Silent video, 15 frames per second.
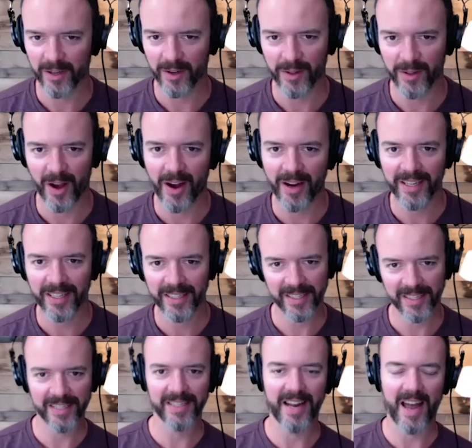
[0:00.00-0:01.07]
know, the audience
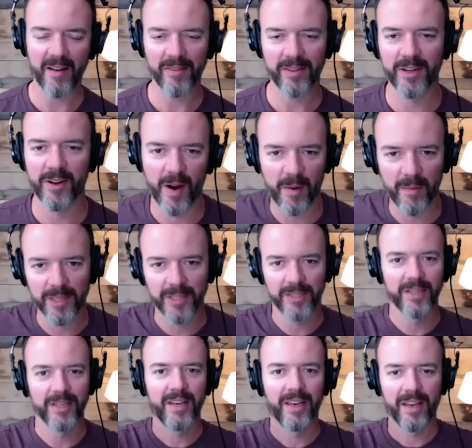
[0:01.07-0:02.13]
doesn't have to know how
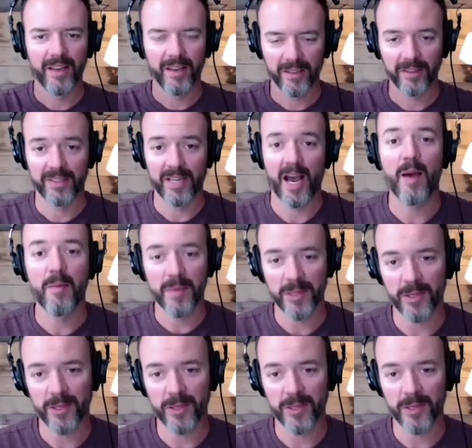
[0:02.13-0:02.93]
much time it